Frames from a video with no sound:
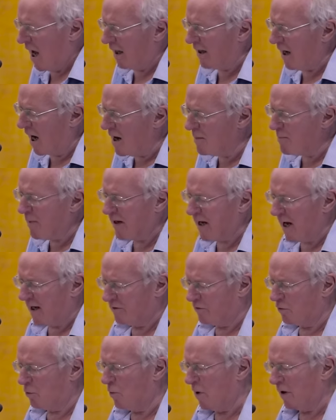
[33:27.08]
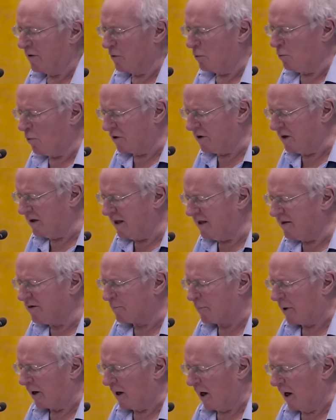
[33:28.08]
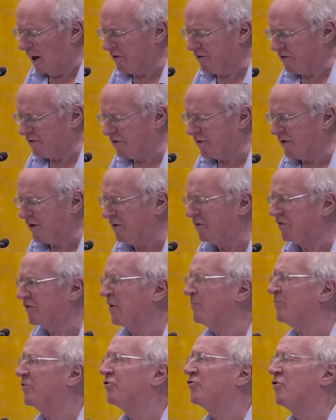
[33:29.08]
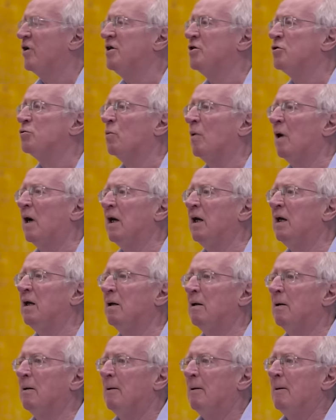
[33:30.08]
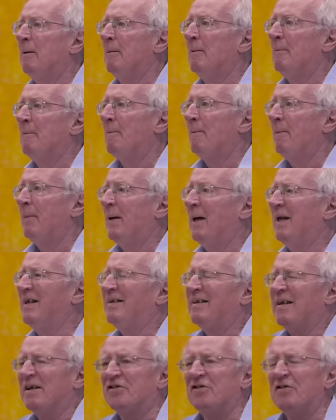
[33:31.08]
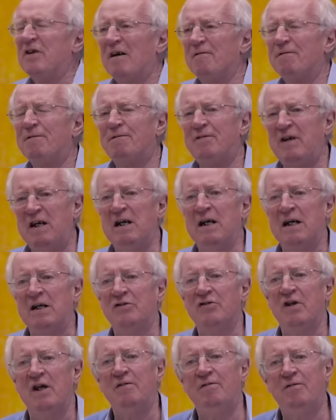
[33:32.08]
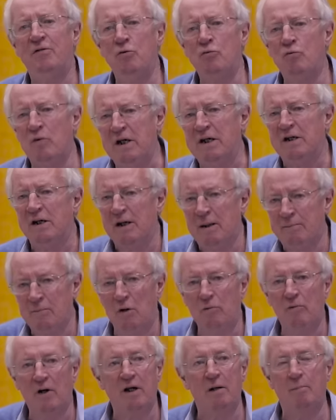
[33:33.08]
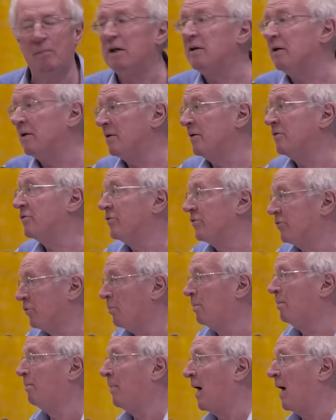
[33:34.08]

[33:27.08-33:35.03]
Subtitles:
And I began to wonder what it is about ISIS that in some strange way, it doesn't have feelings. If you read, and I'm not recommending this as your